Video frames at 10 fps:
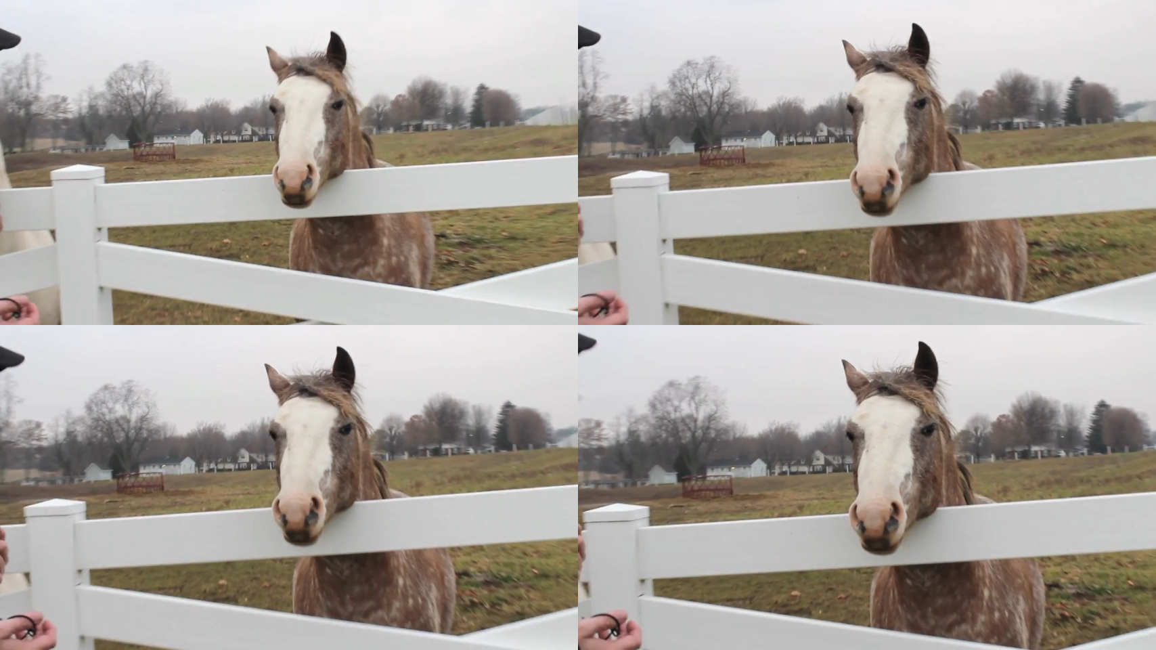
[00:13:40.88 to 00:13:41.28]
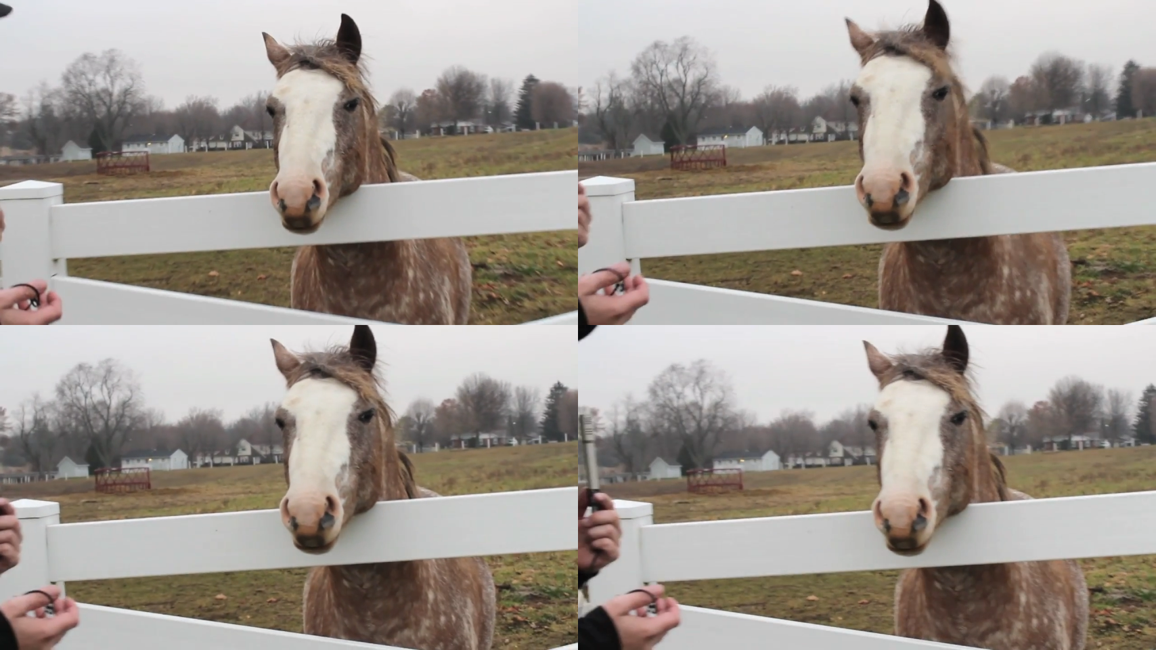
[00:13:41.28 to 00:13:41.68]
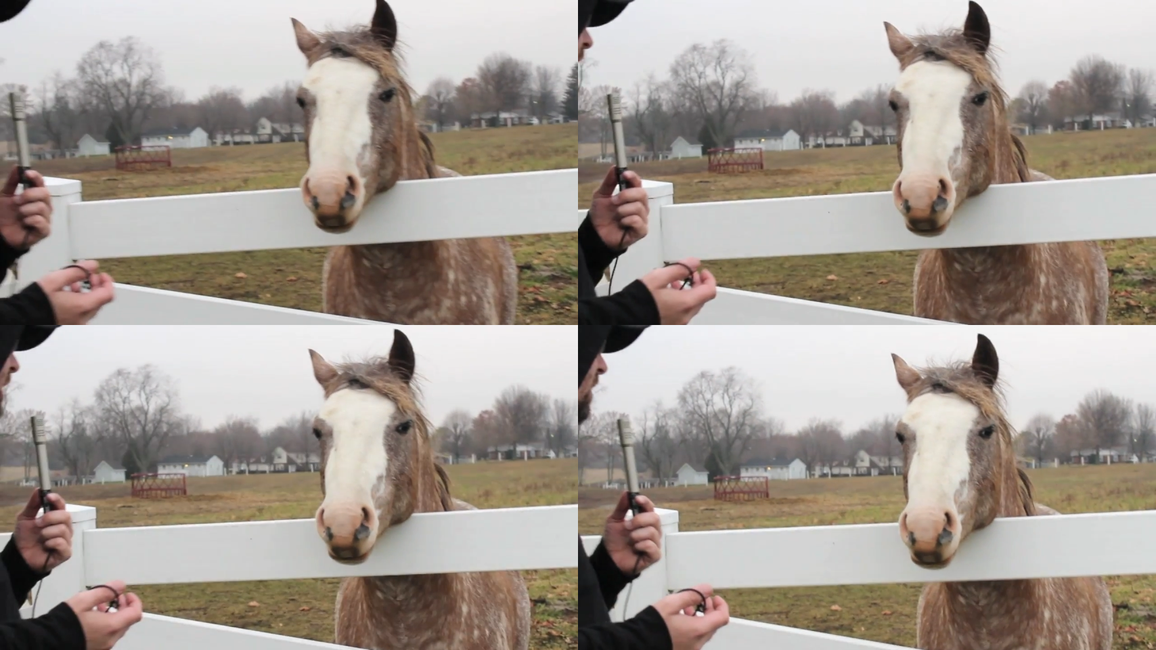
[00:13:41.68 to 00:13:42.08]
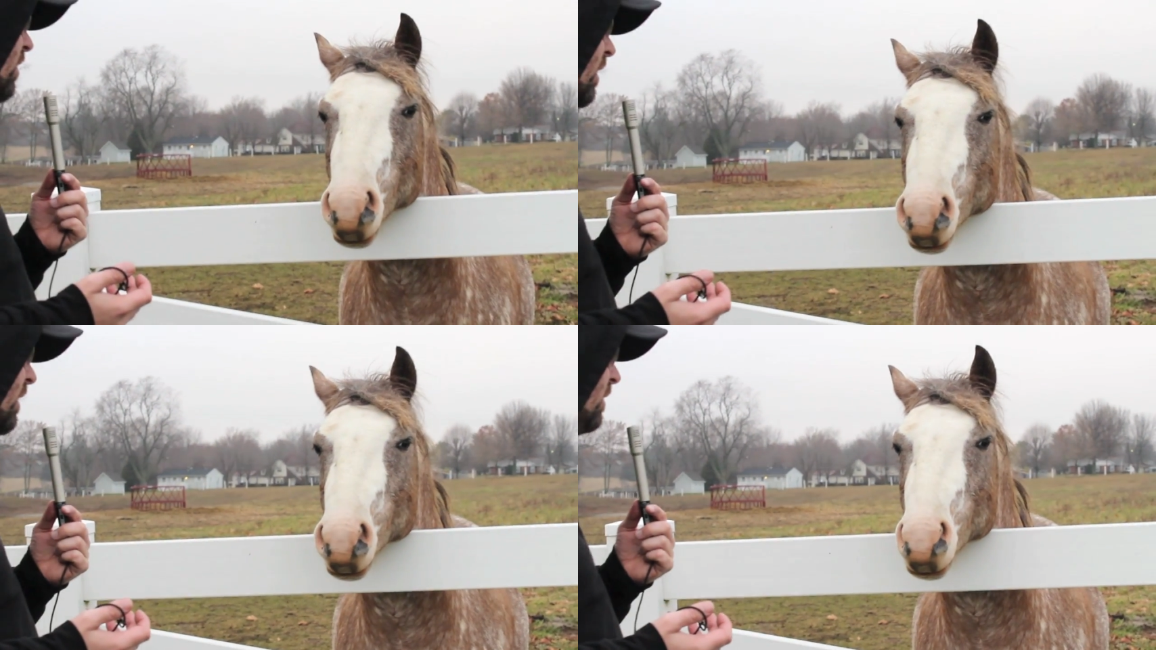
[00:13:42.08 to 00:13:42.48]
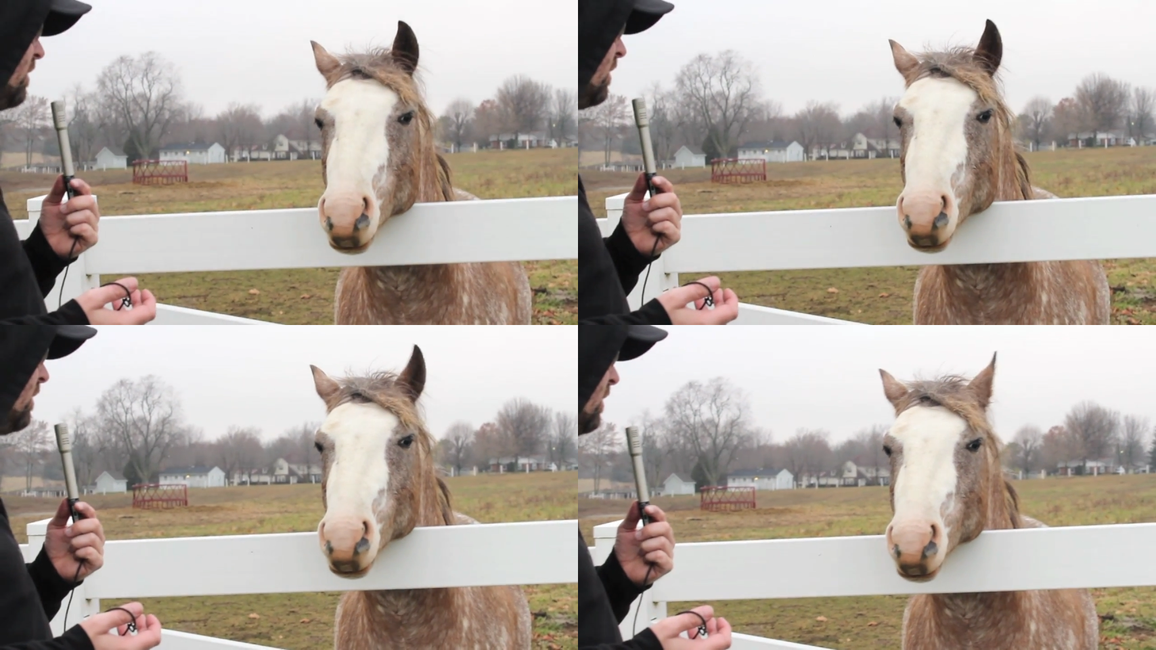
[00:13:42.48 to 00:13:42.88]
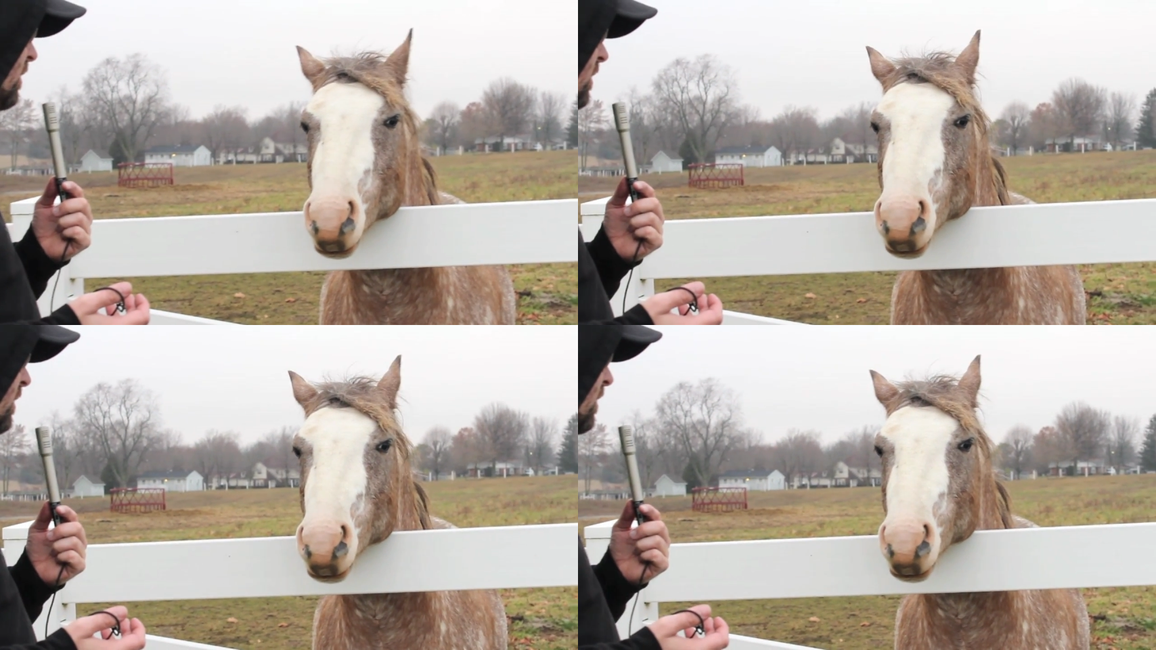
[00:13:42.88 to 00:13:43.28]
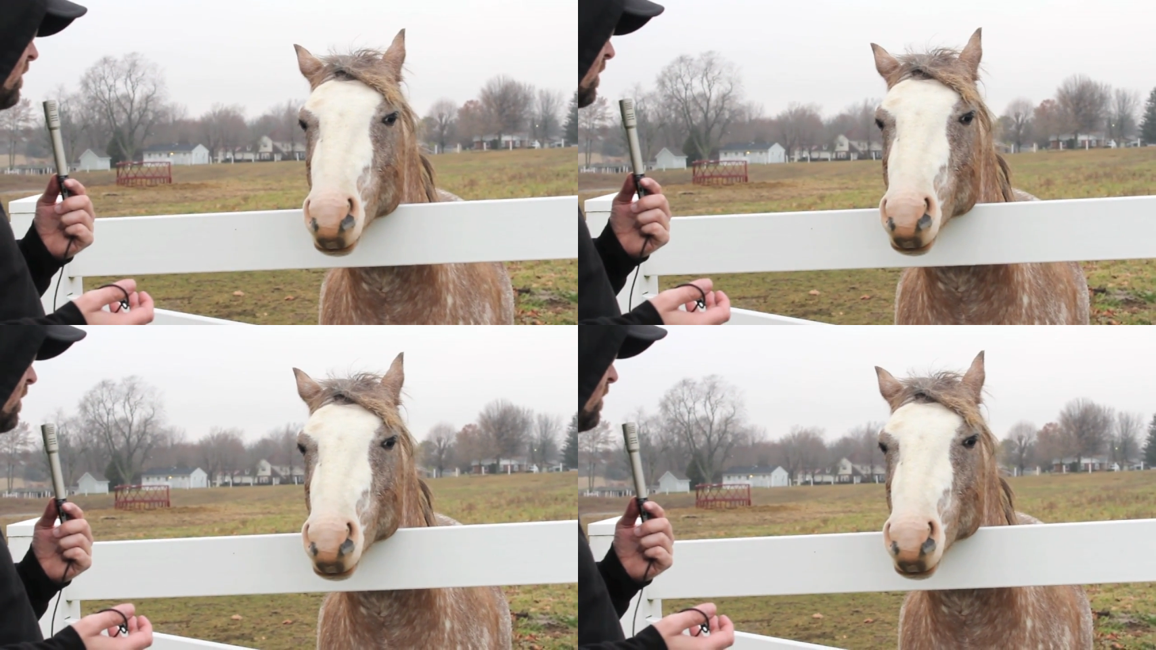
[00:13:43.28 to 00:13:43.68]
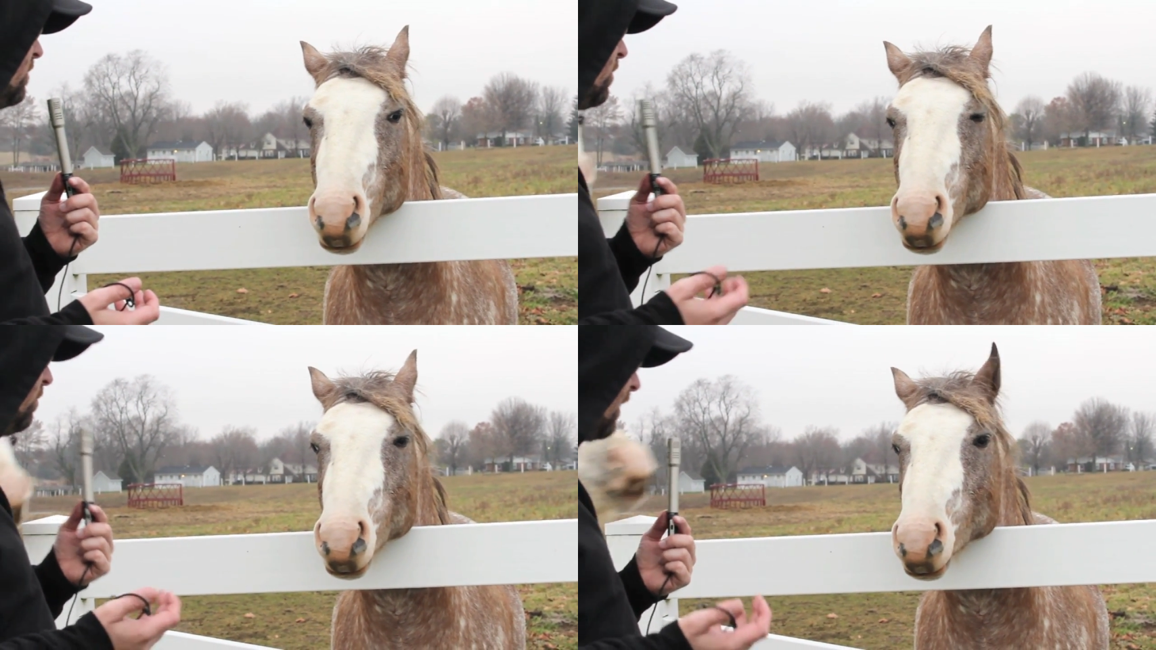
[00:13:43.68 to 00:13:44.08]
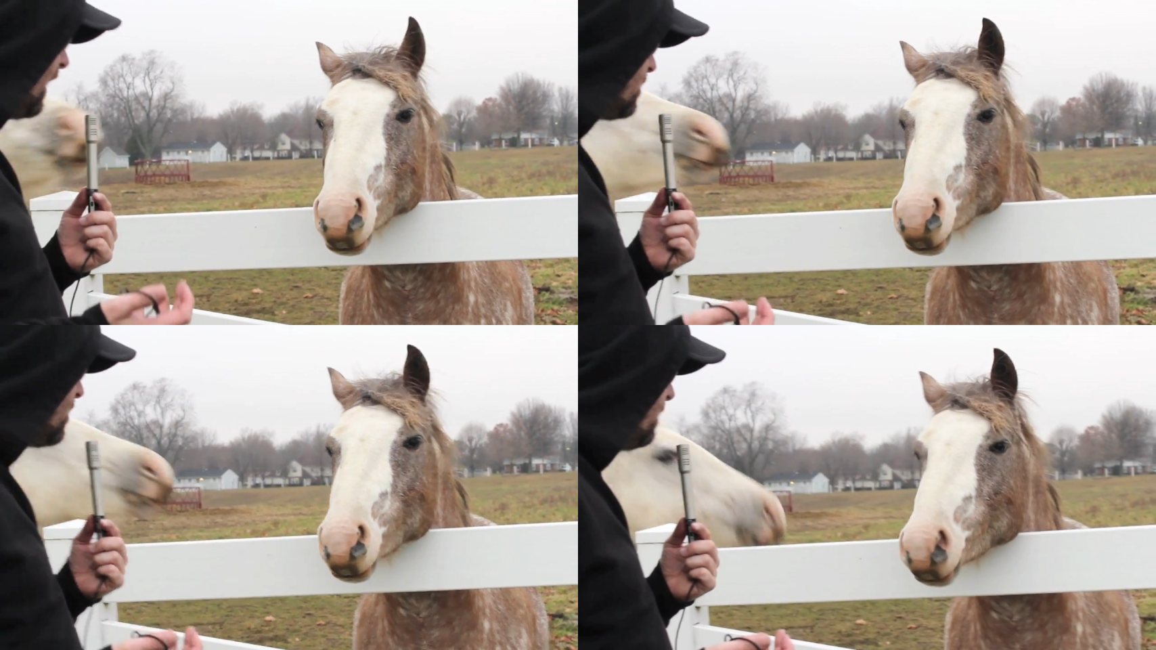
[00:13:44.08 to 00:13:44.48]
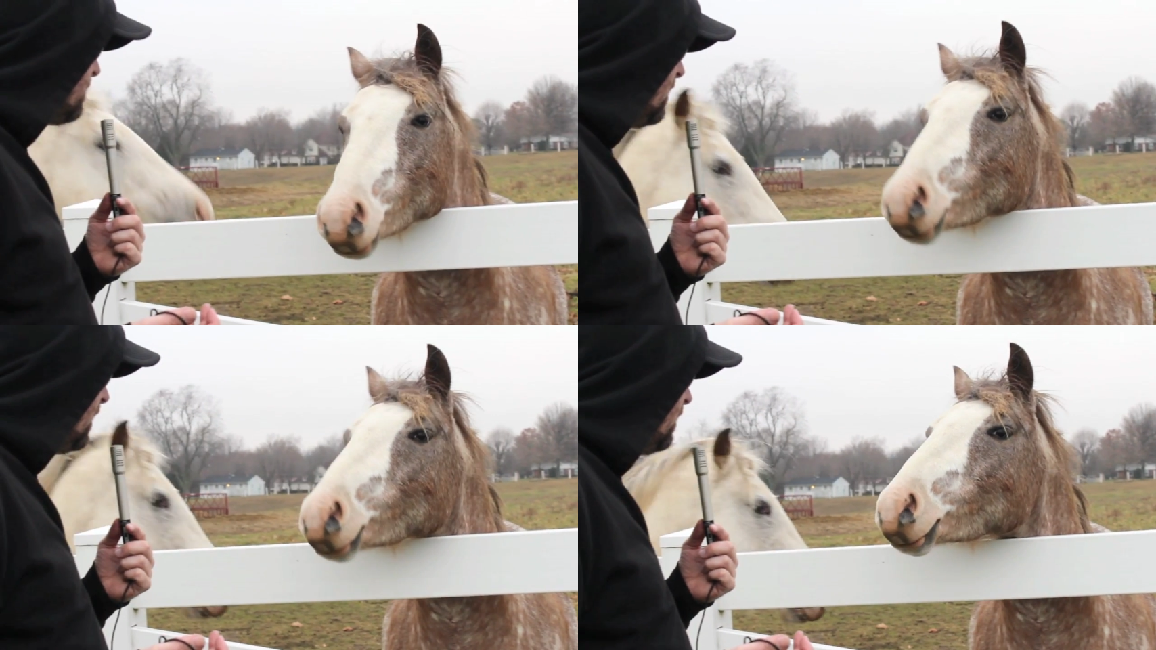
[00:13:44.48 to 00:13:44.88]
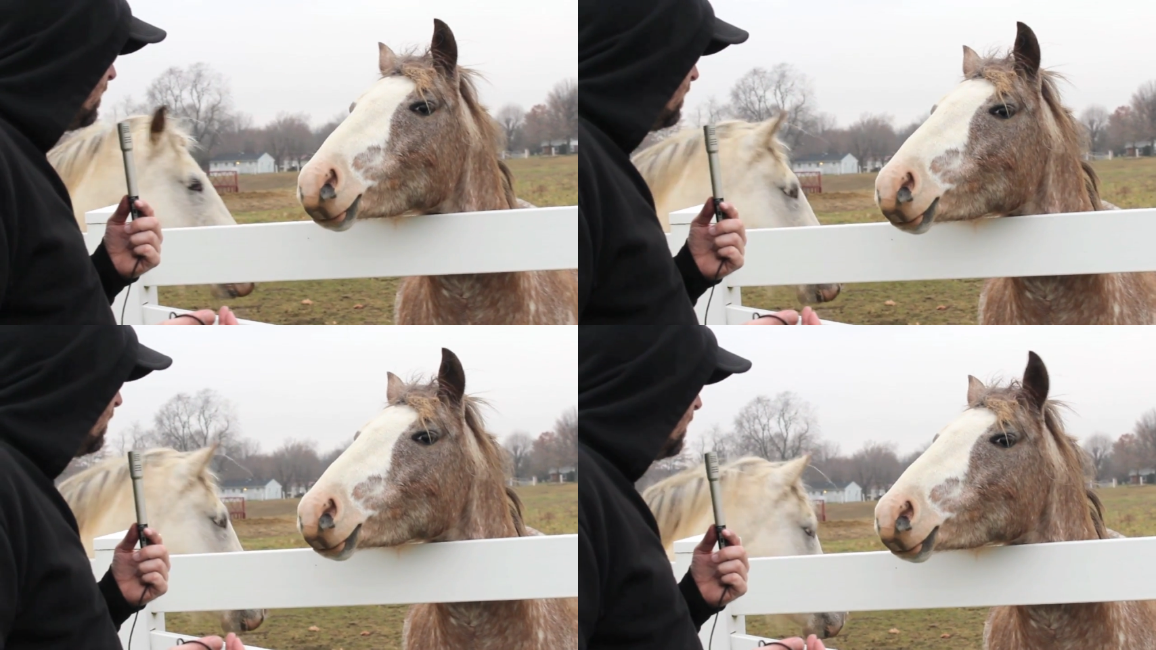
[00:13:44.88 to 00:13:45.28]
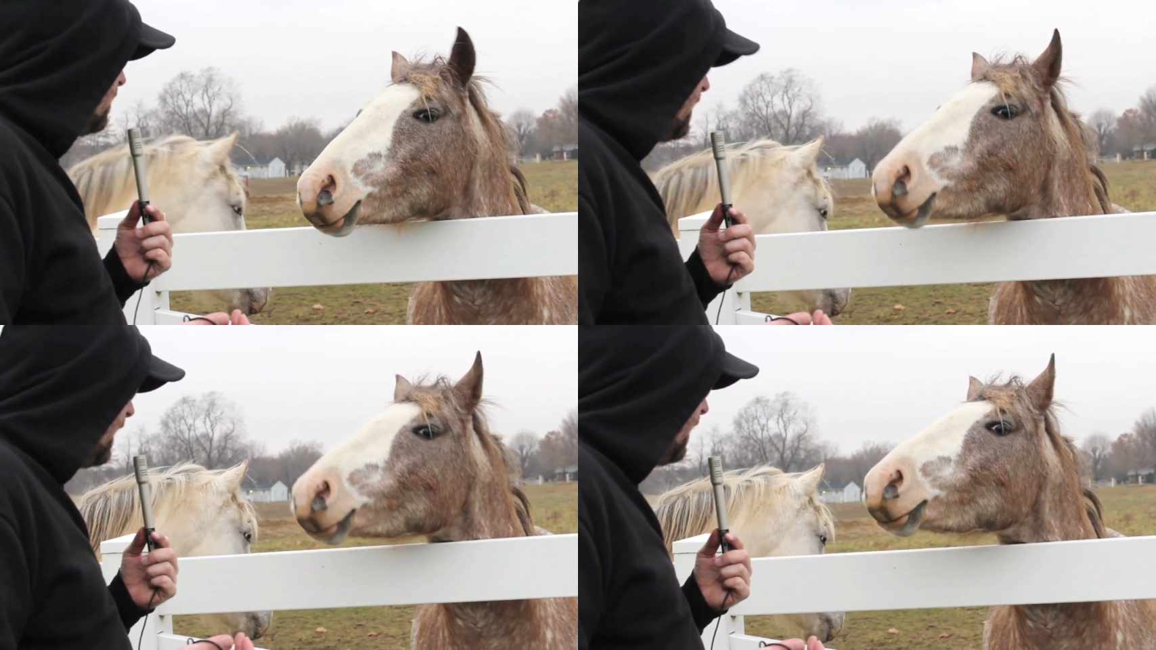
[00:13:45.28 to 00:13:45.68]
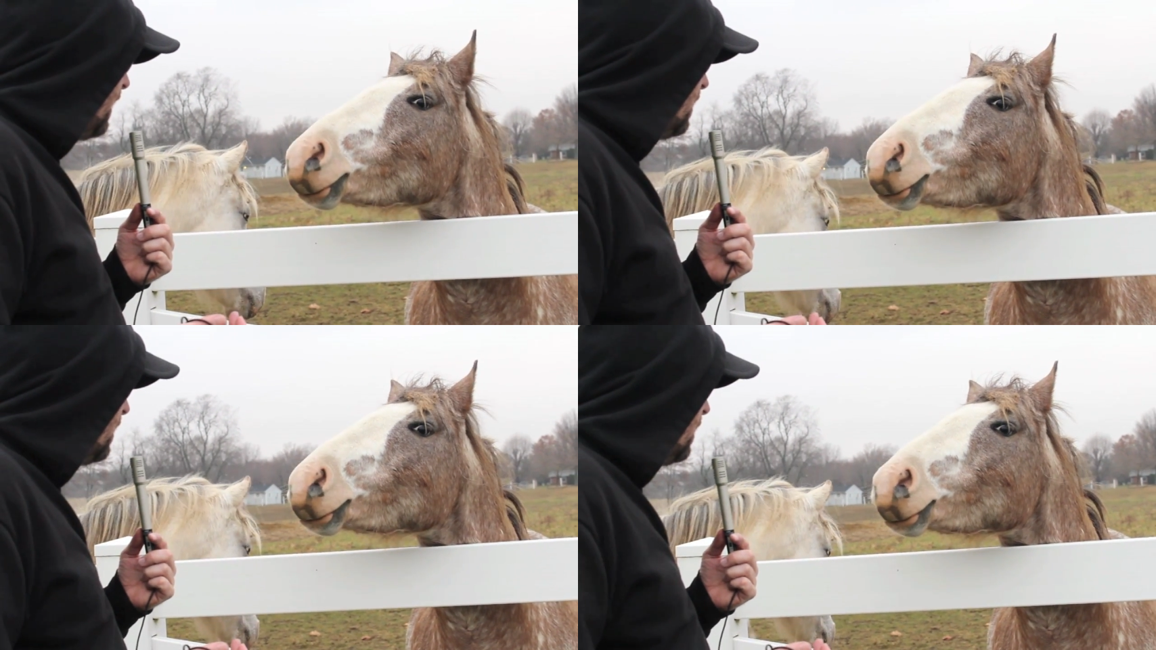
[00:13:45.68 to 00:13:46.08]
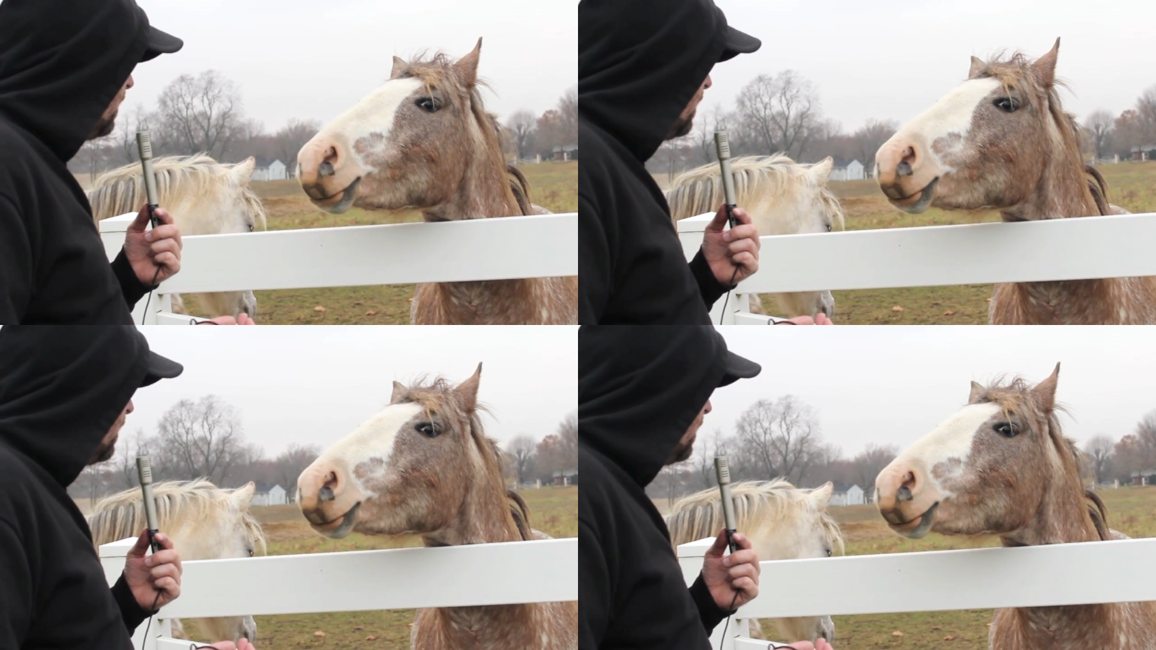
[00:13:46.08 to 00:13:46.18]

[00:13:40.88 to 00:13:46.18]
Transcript: (no speaker visible)